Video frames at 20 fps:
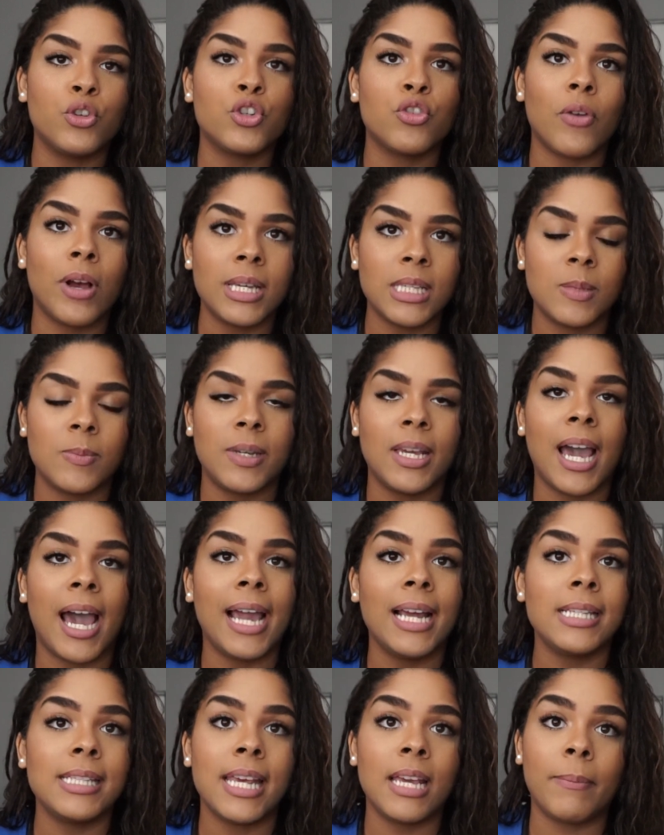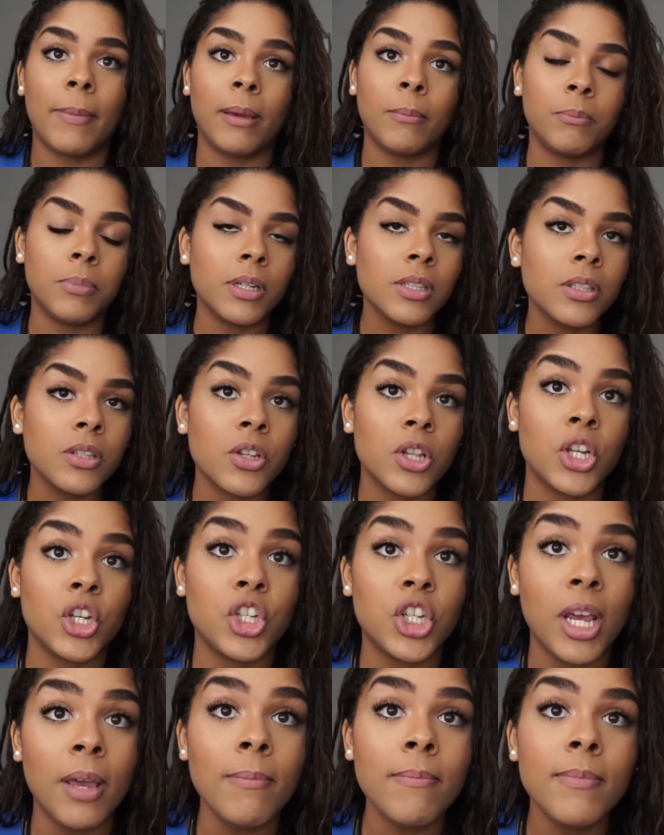Trust me, I take my book to the
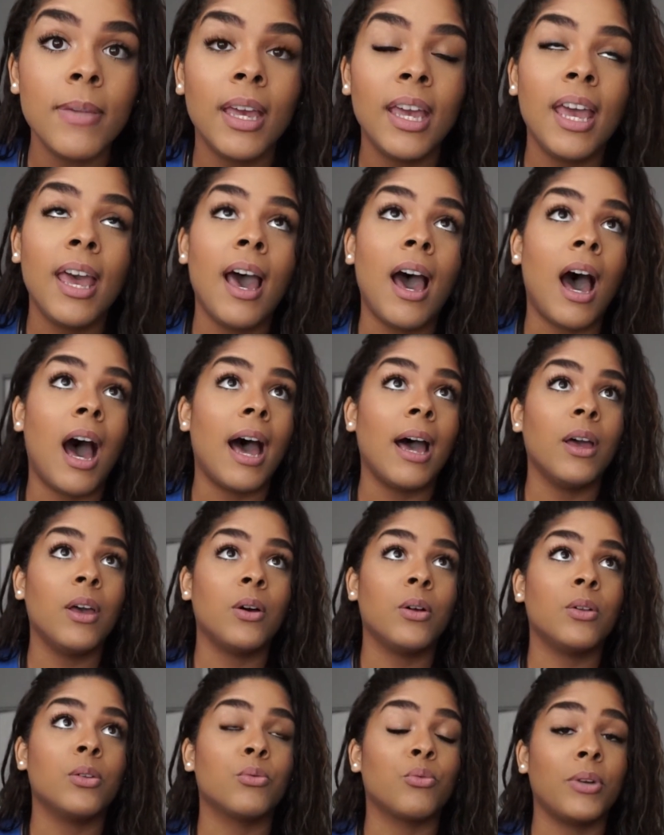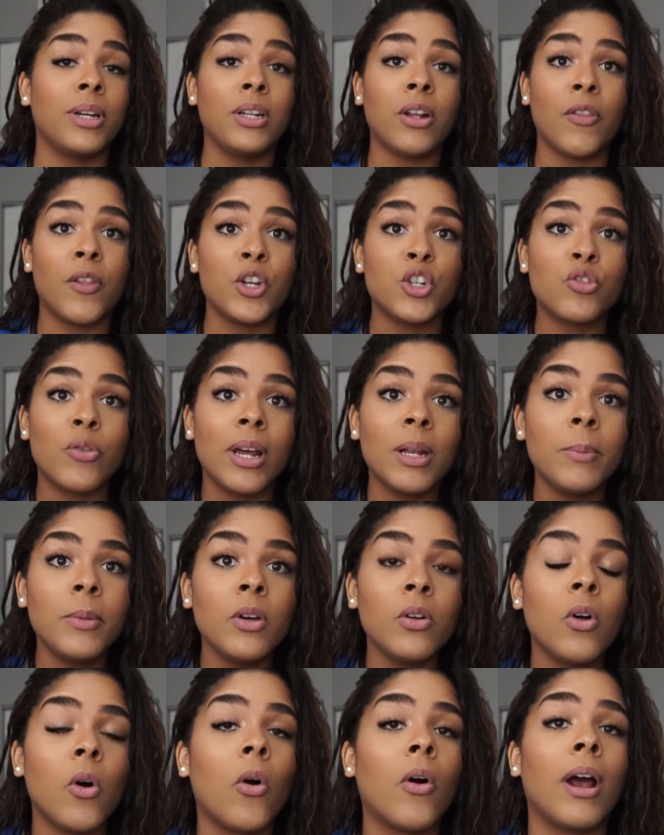gym. I'll read on the
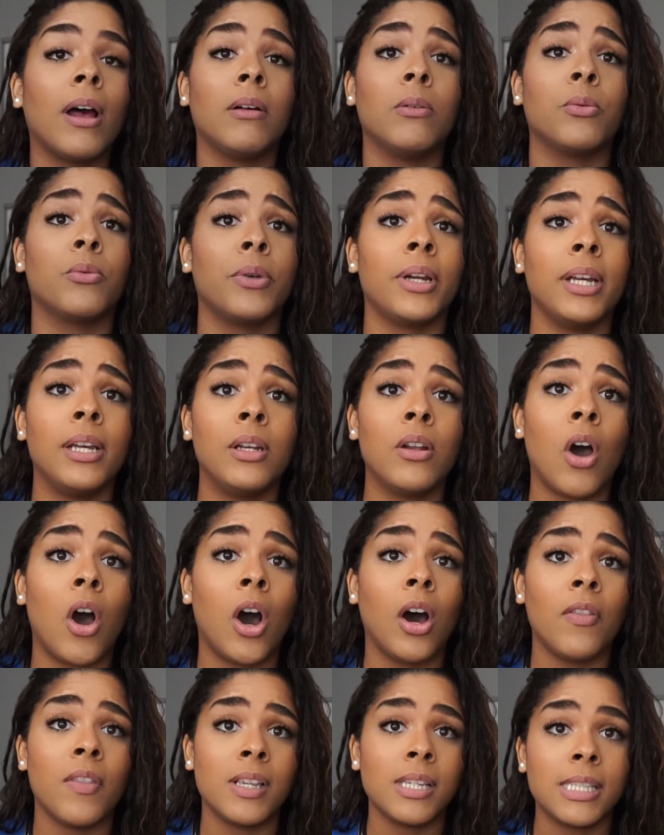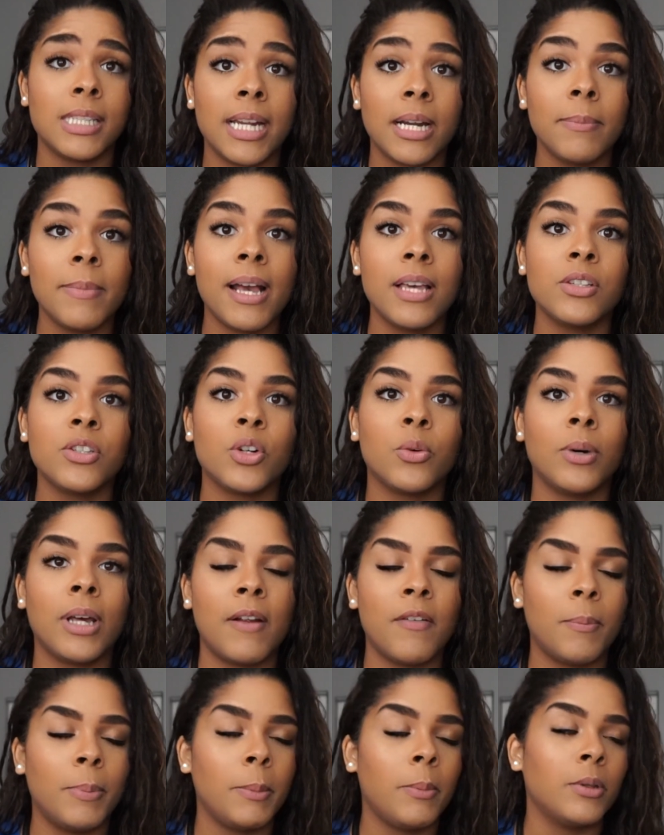treadmill or I'll read on the Stairmaster,
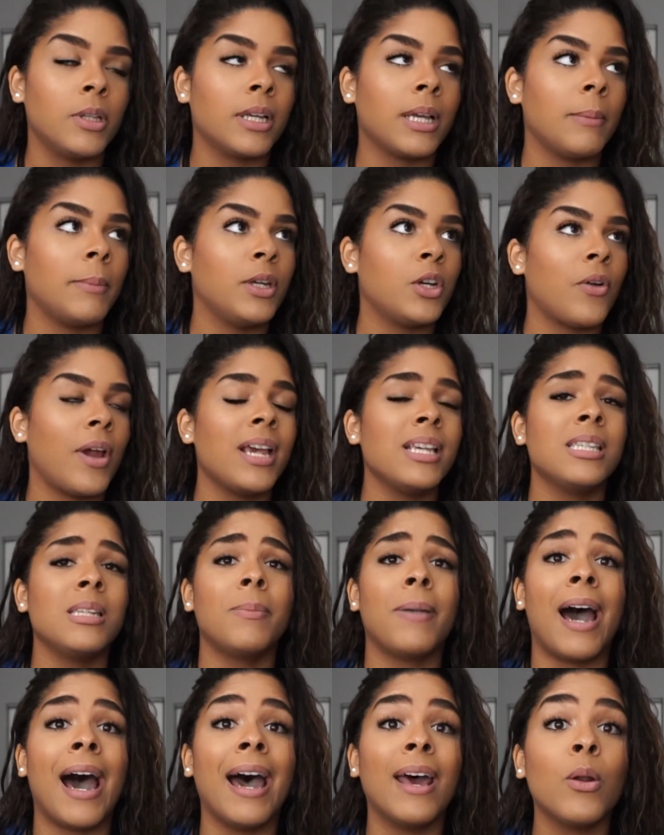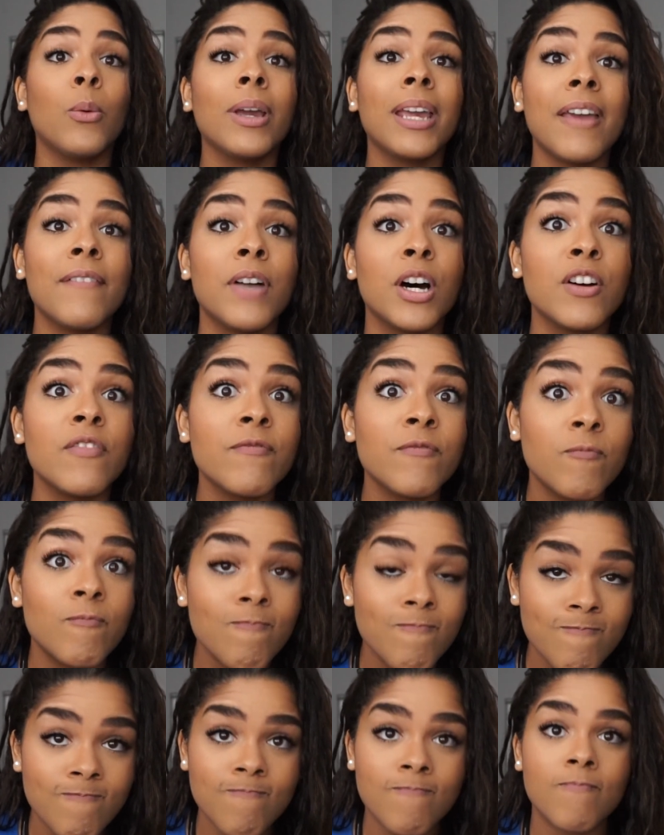whatever. People look at me crazy, but I don't give
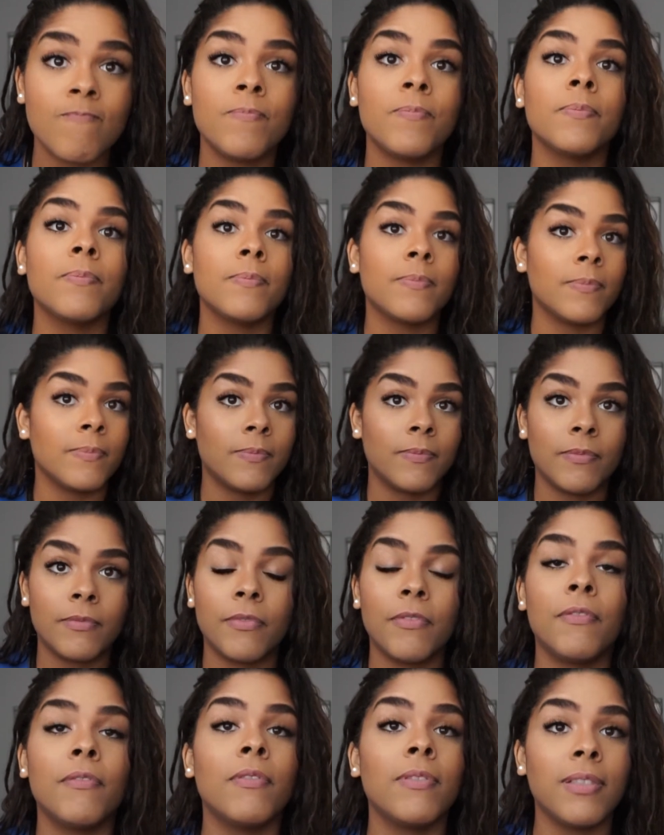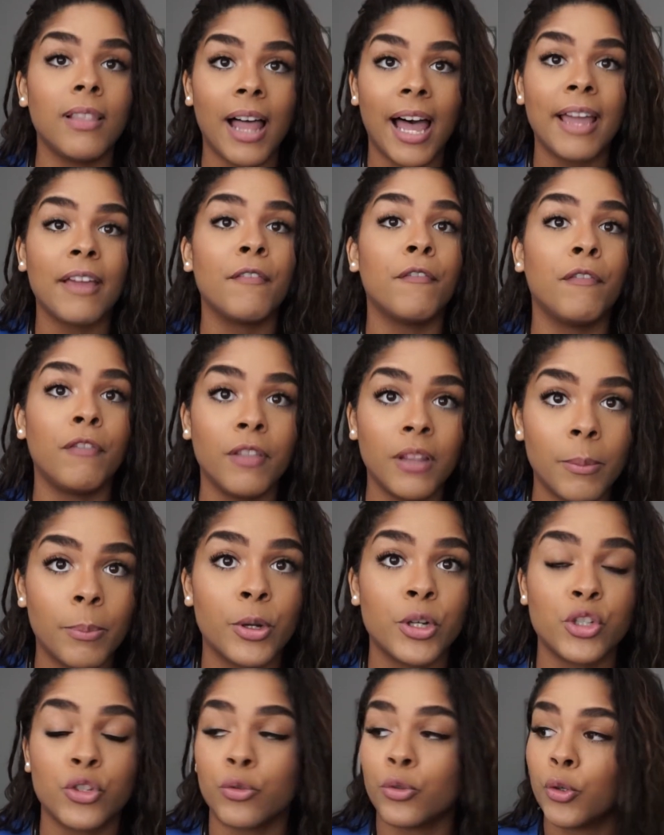a flying
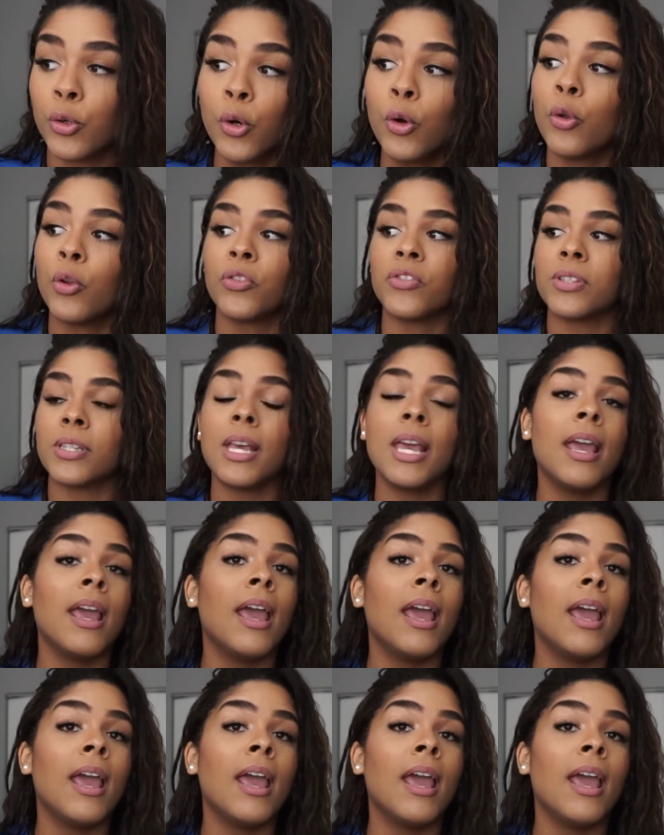flipper noodles.